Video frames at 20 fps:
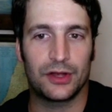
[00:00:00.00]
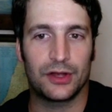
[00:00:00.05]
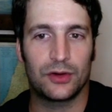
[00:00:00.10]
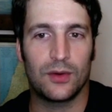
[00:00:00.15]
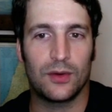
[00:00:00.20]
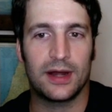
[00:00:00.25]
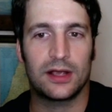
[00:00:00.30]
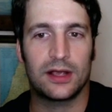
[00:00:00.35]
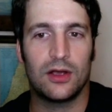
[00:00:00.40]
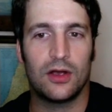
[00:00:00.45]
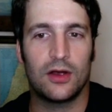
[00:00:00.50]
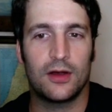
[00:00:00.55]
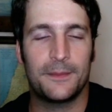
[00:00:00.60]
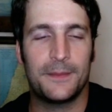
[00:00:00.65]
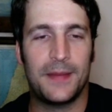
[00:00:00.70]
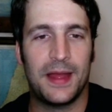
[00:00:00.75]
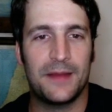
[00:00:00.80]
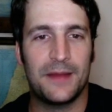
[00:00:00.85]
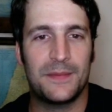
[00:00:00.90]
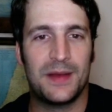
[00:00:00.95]
credit card,
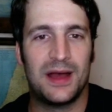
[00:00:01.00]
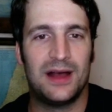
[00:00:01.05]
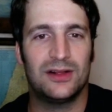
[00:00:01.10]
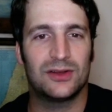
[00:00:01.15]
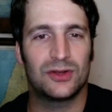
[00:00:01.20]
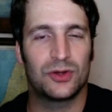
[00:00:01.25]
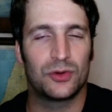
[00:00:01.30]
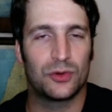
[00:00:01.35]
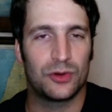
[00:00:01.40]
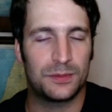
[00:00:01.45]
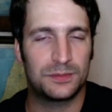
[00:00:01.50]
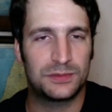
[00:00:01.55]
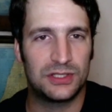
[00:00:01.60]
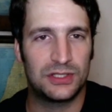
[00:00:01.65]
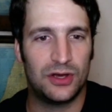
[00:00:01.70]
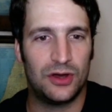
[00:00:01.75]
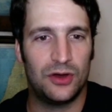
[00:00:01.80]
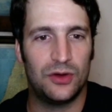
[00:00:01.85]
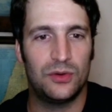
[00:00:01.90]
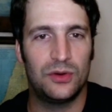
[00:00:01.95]
PayPal,
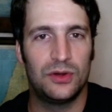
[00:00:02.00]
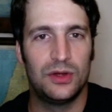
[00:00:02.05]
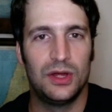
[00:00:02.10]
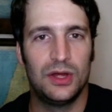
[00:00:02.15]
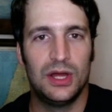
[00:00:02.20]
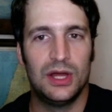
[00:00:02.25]
crypto.